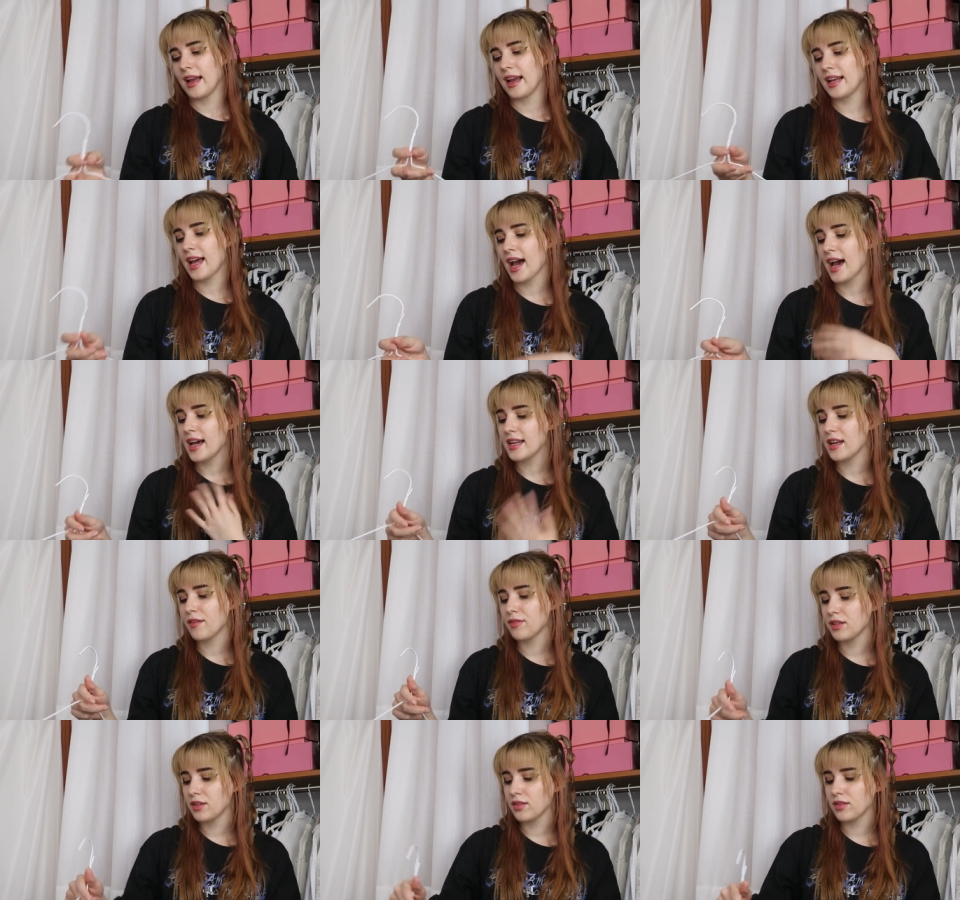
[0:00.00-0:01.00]
It had a
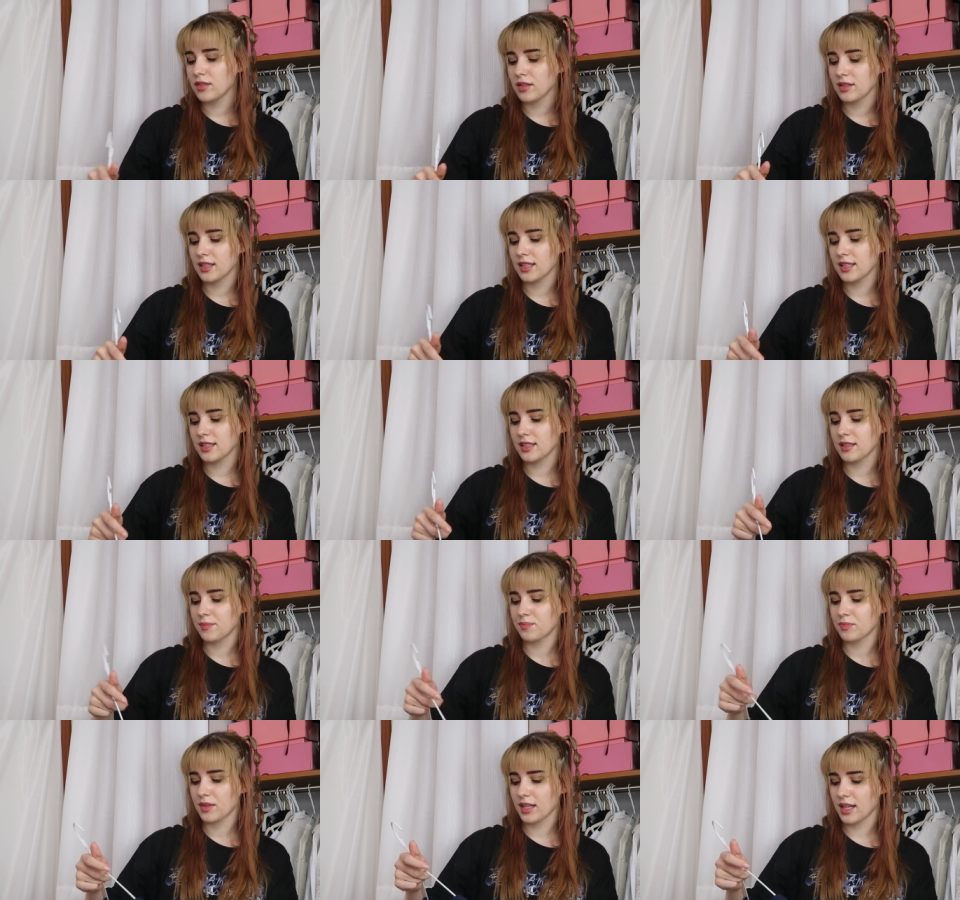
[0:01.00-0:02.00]
few little
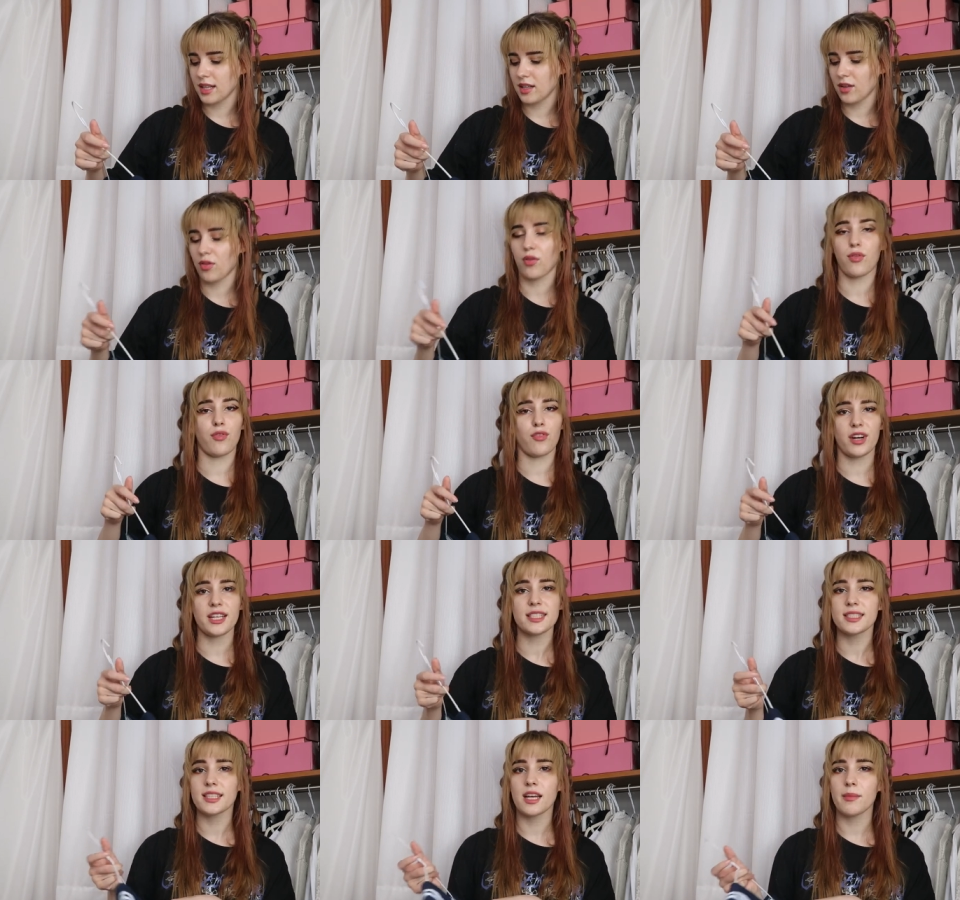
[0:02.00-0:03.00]
uh,
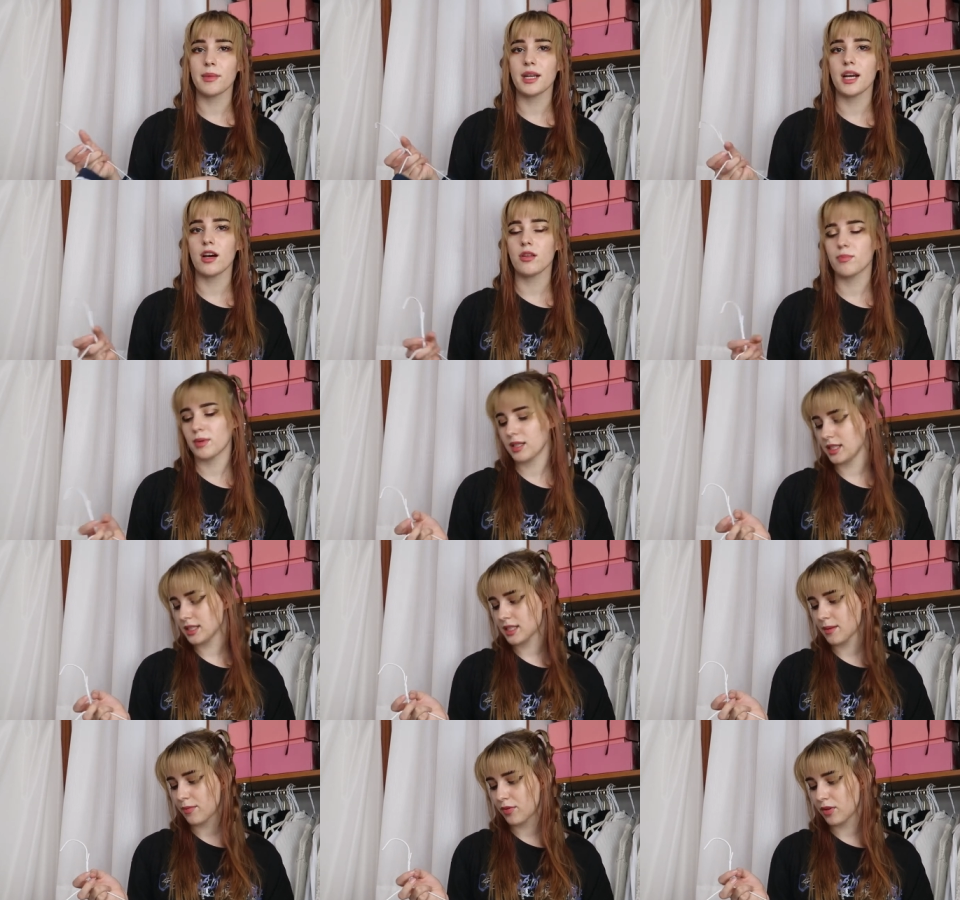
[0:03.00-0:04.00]
threads coming out, but
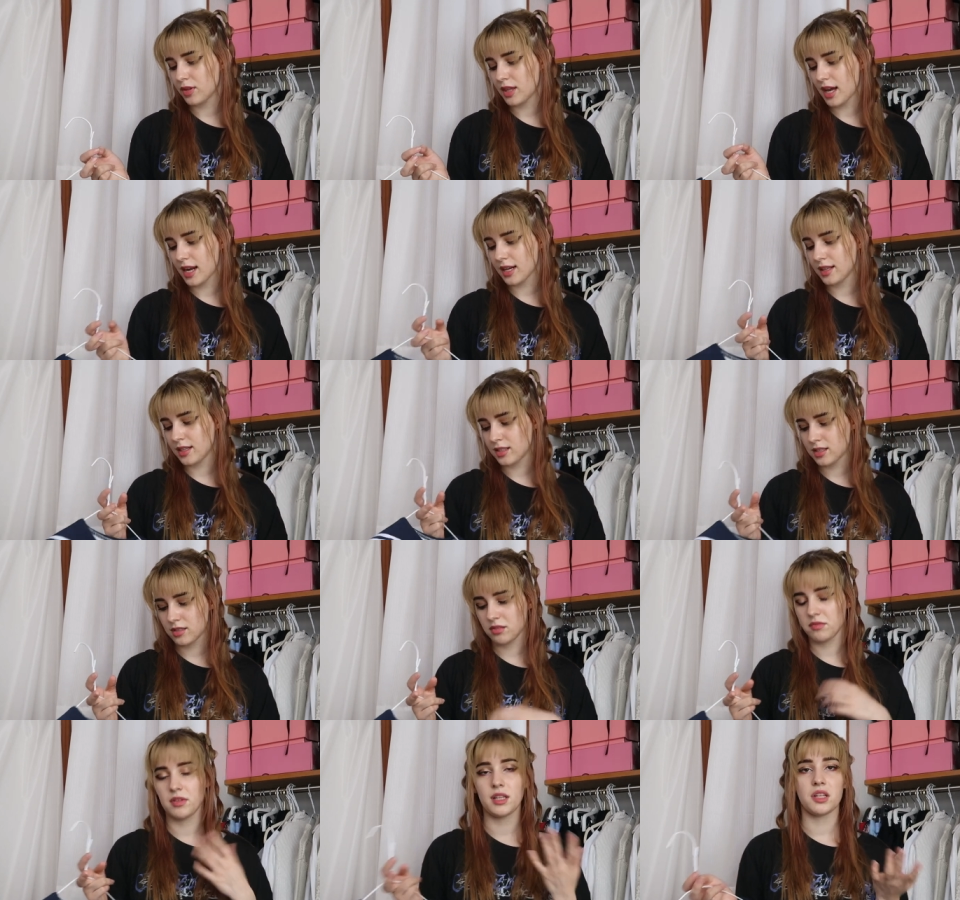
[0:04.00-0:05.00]
except for that, it's
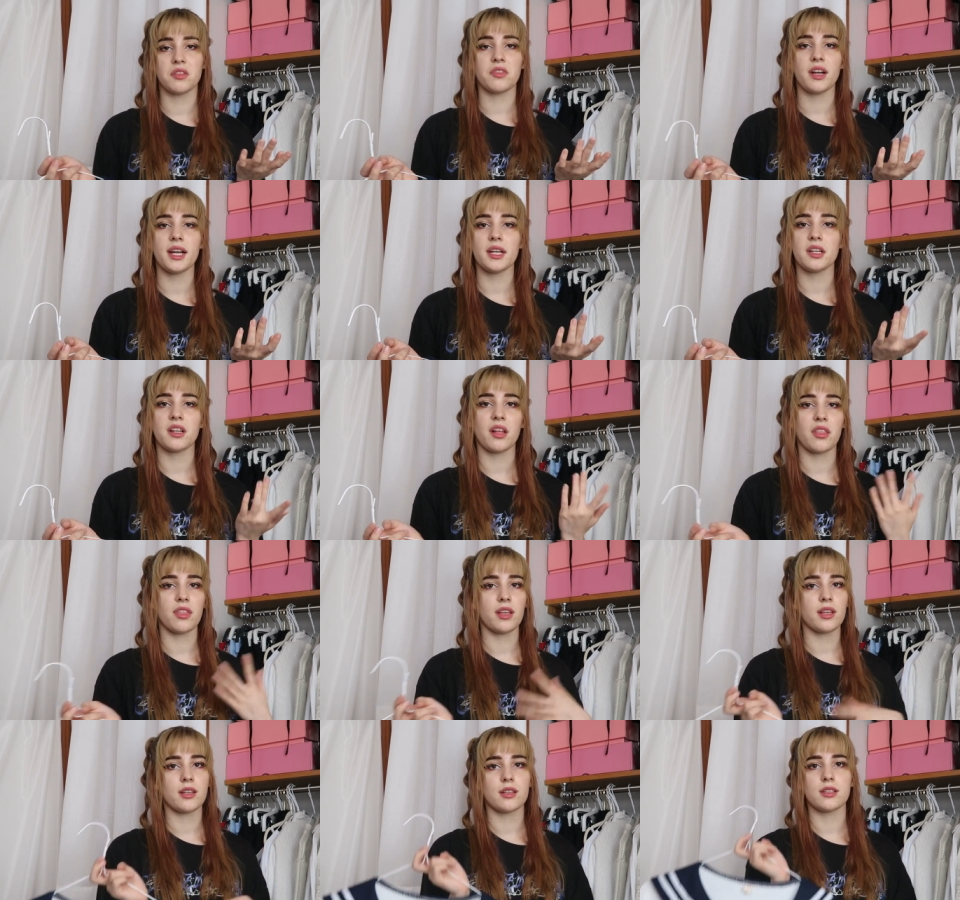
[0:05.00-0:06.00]
really great and I
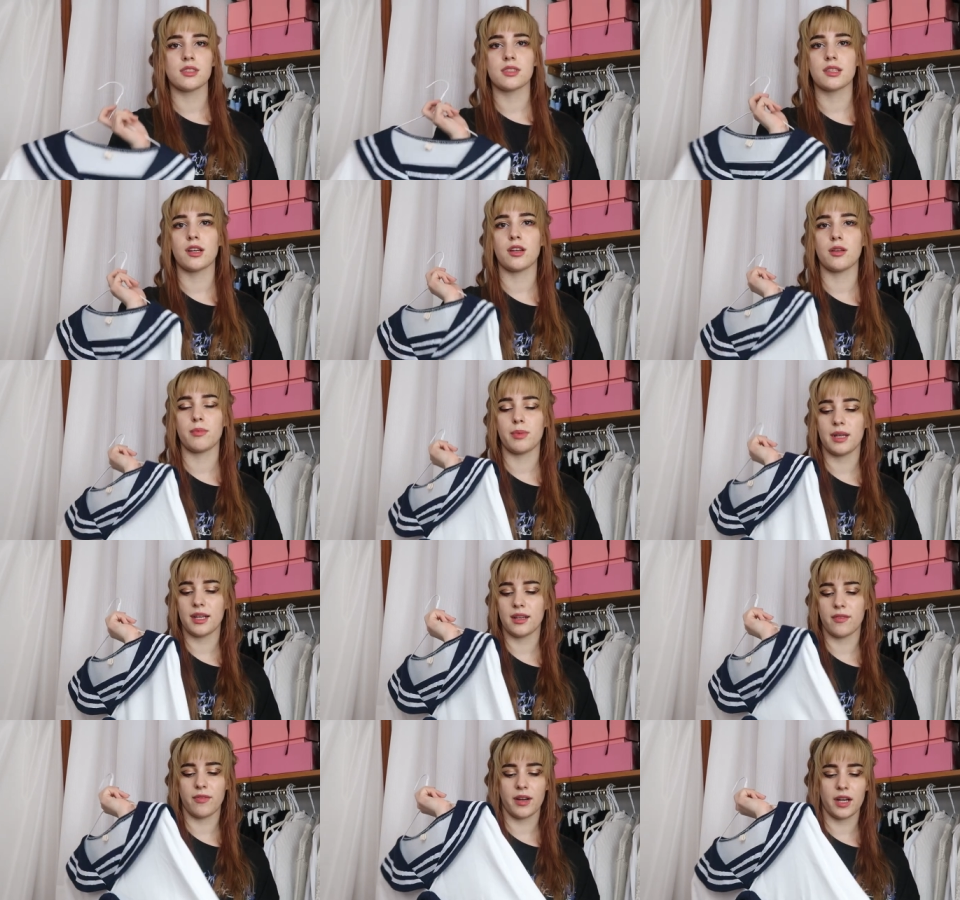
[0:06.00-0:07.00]
think it's gonna be
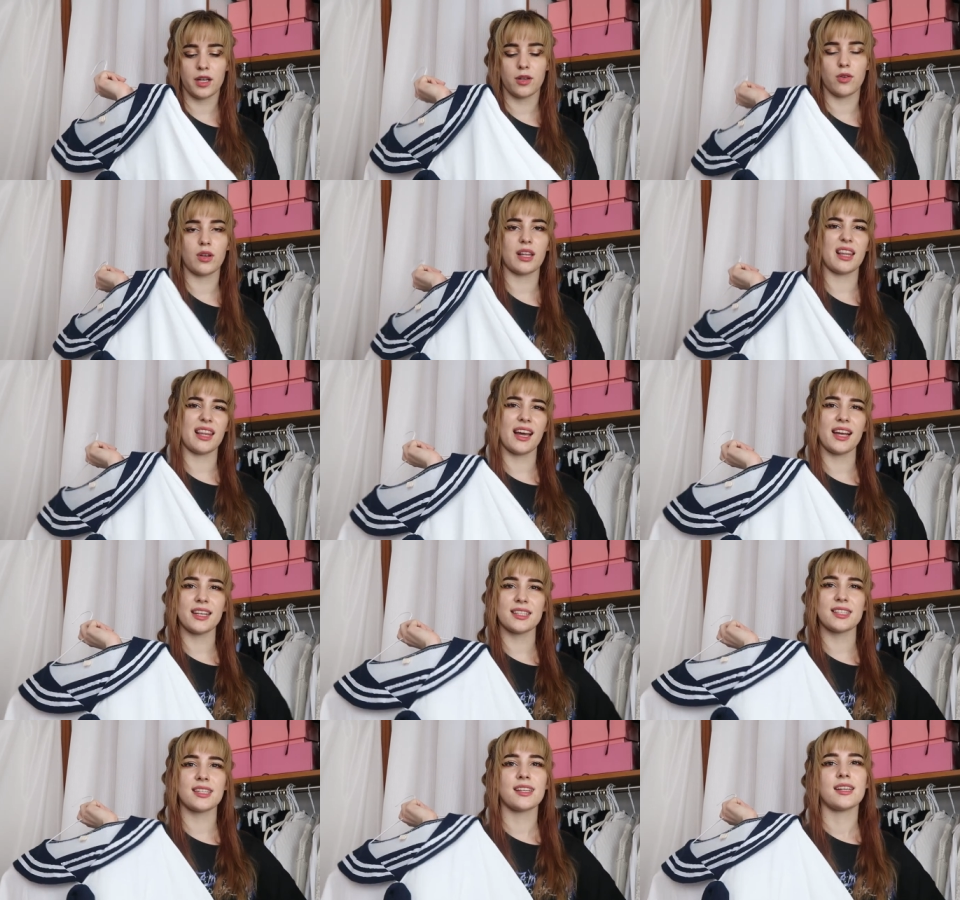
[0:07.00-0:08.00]
a very good
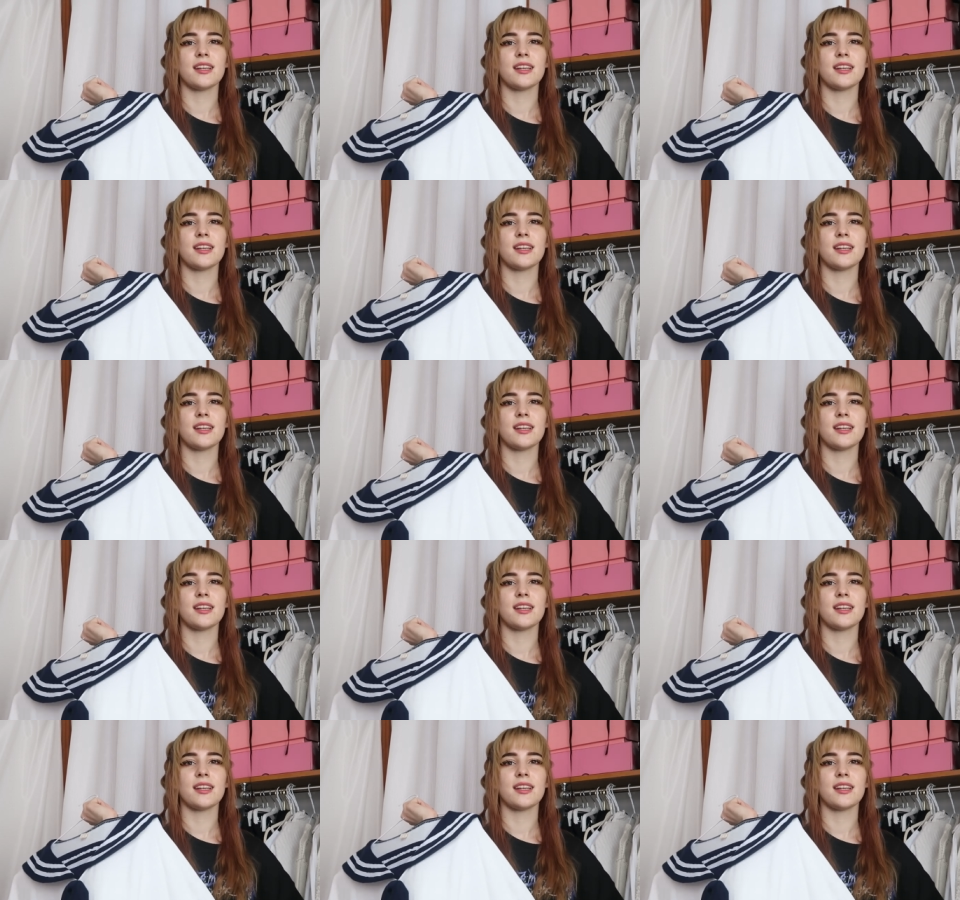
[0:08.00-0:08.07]
light,